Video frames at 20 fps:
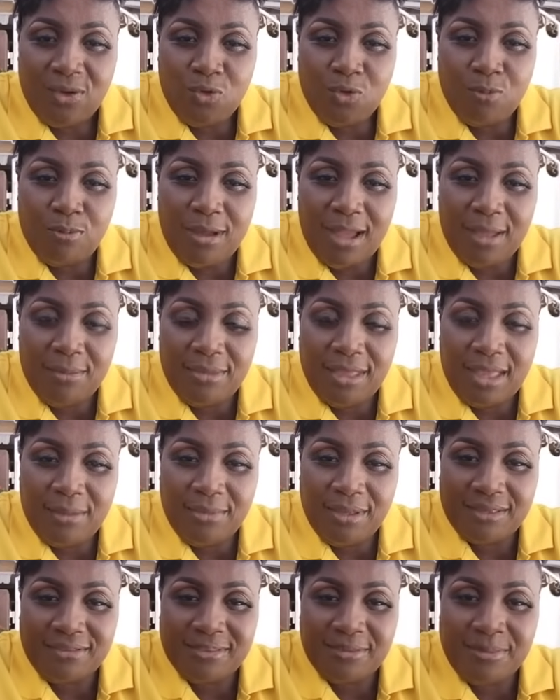who buy me a
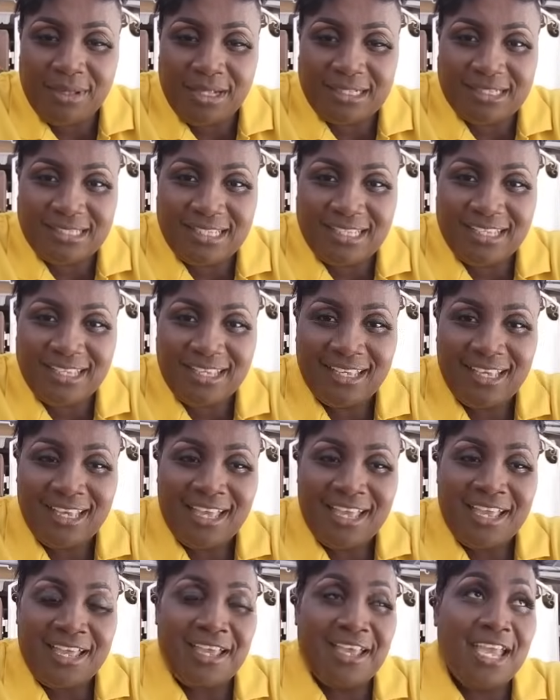mixy mixy?
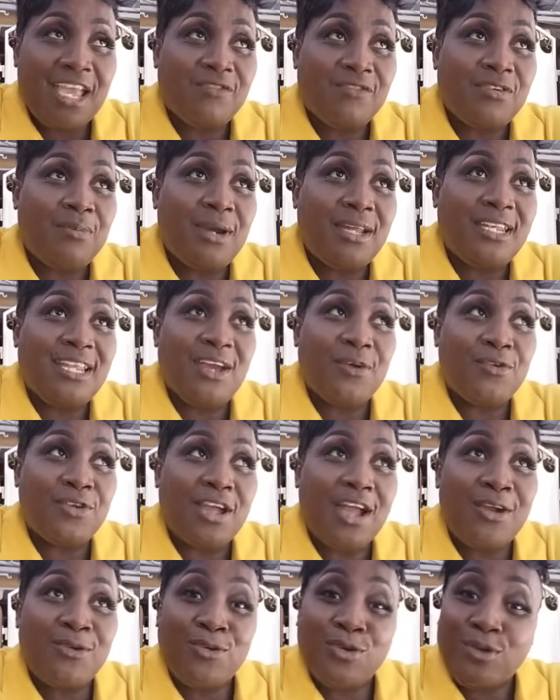Everybody
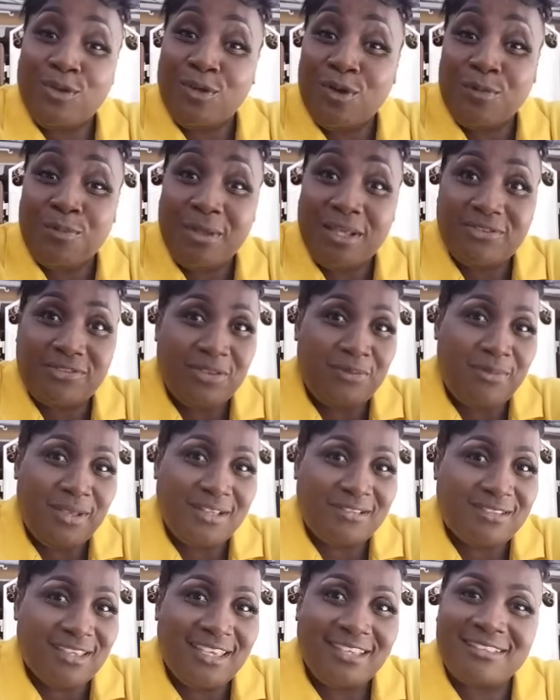around them mixy
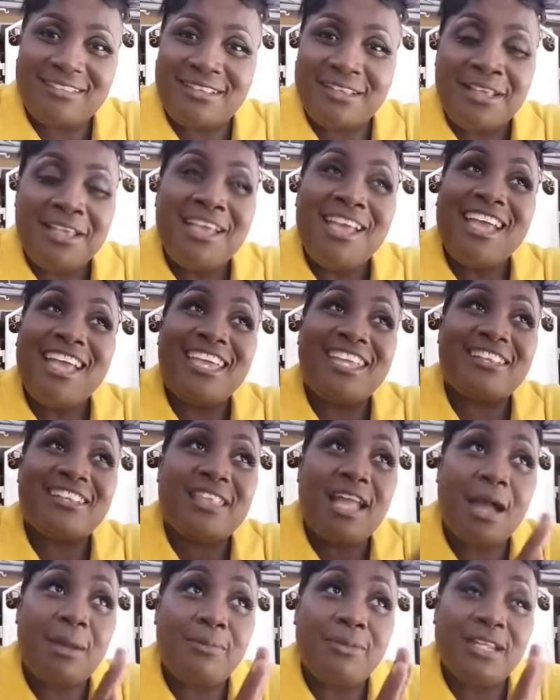mixy. It
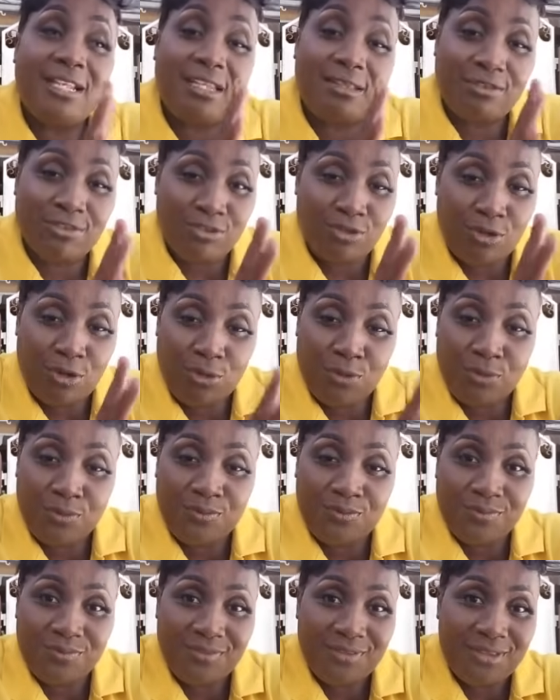tapped the list now.
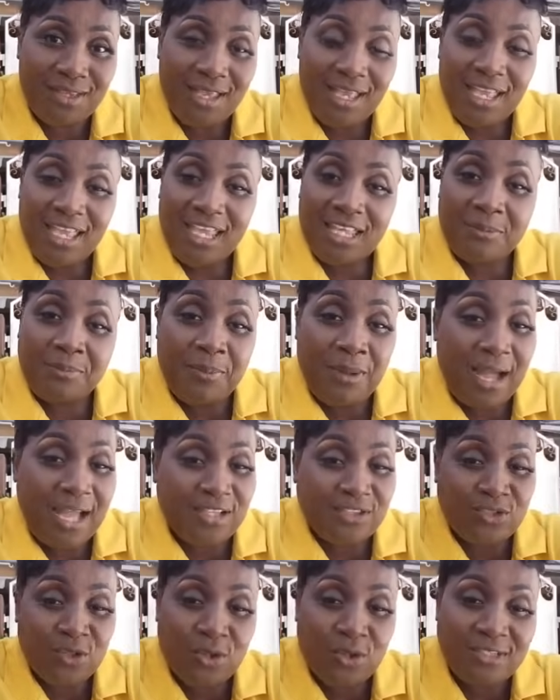It
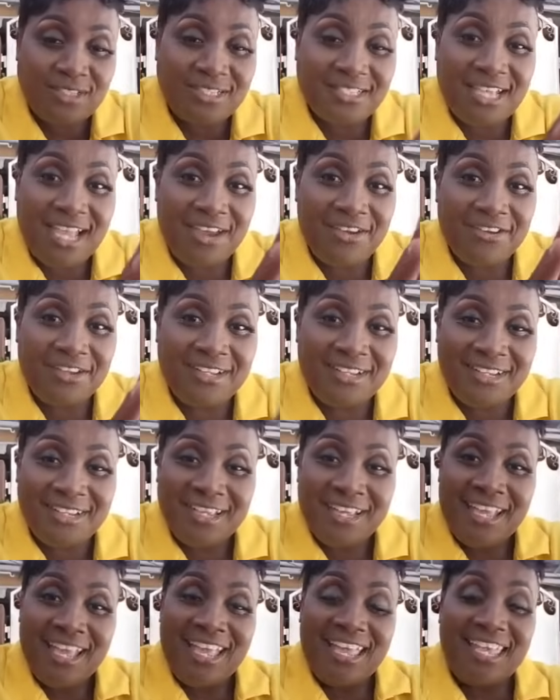pass out sorrel,
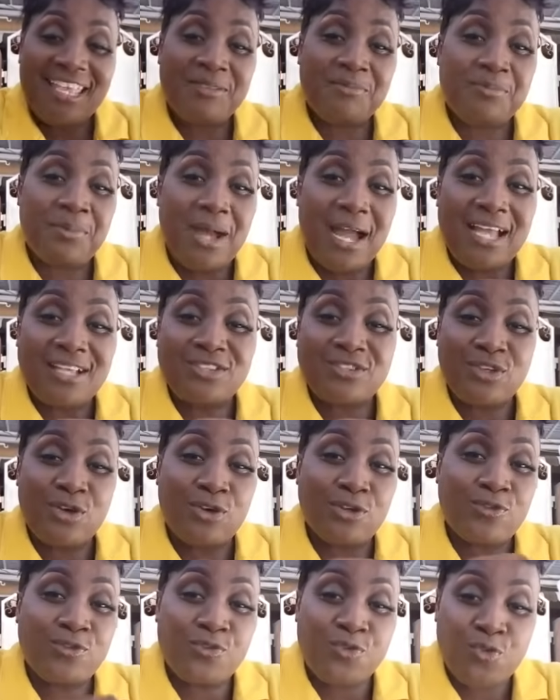it pass
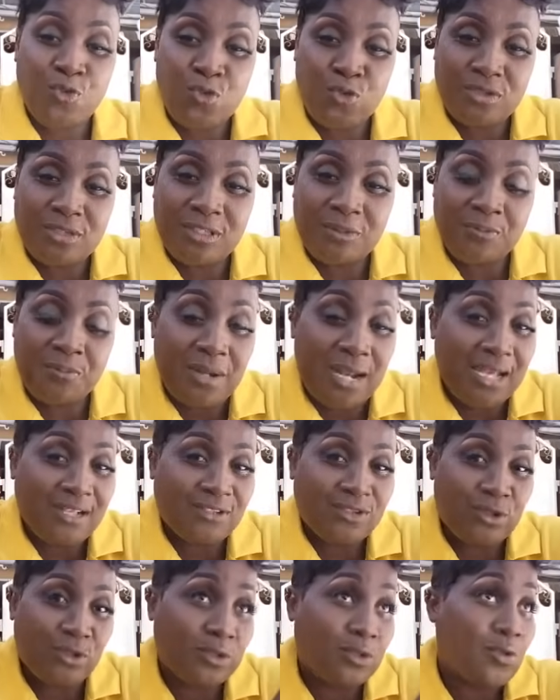out fruit, it
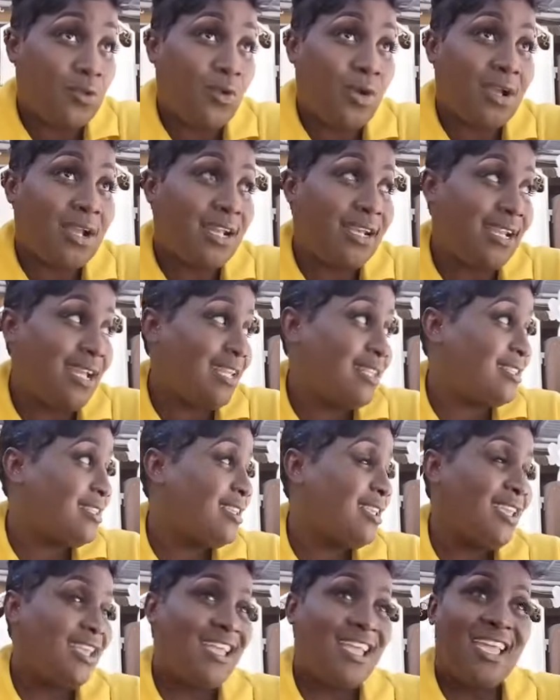pass out coconut.
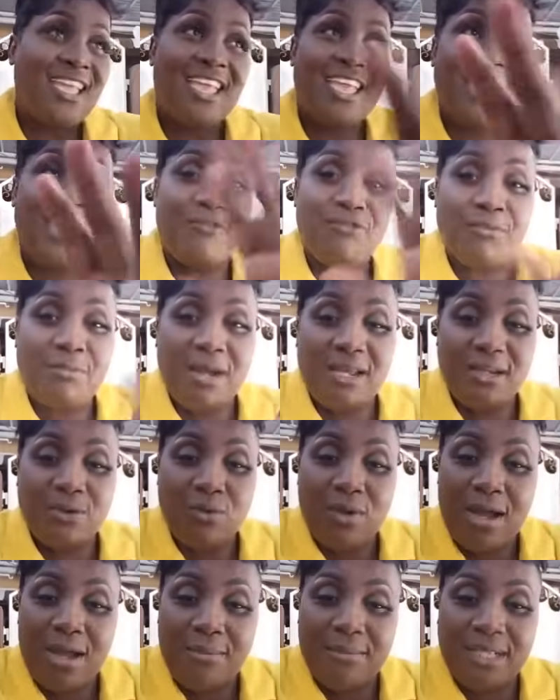Everybody
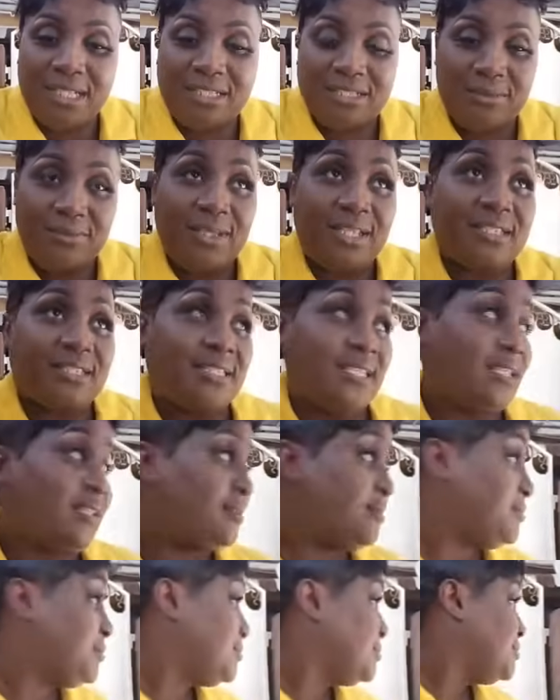want mixy mixy.
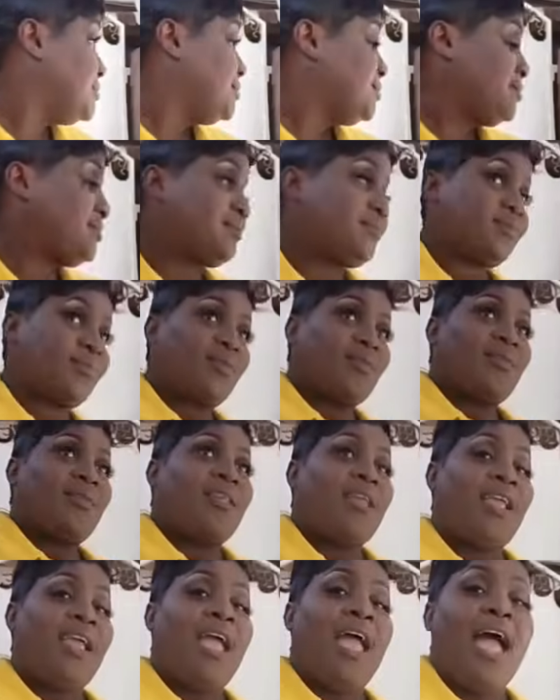
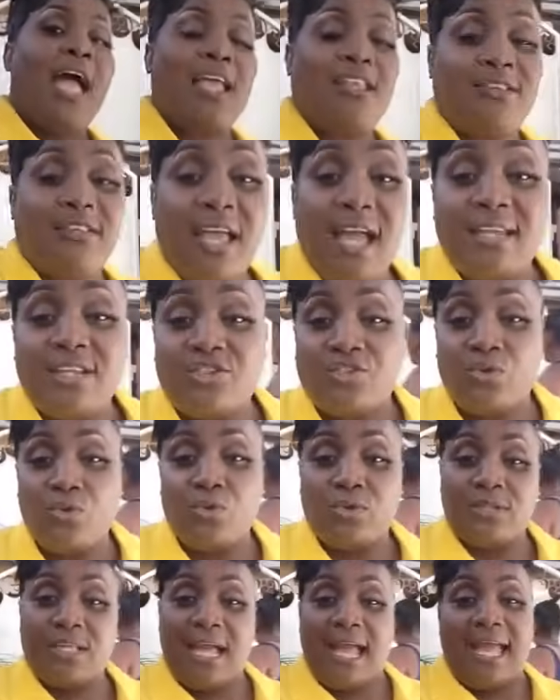And talk the
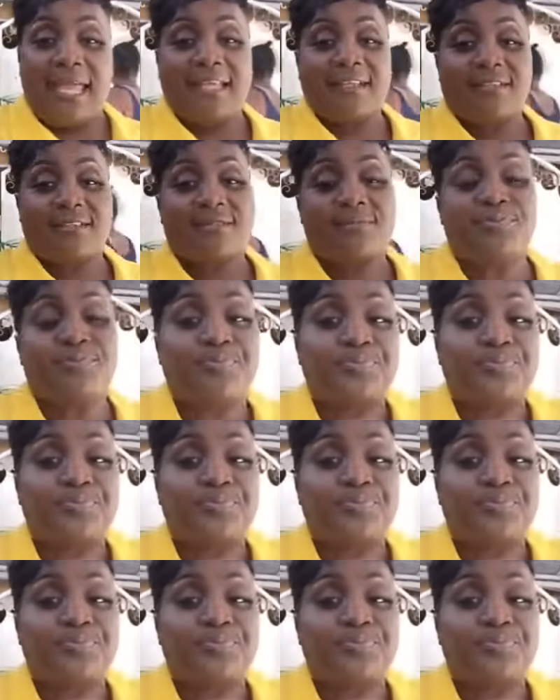truth, guys.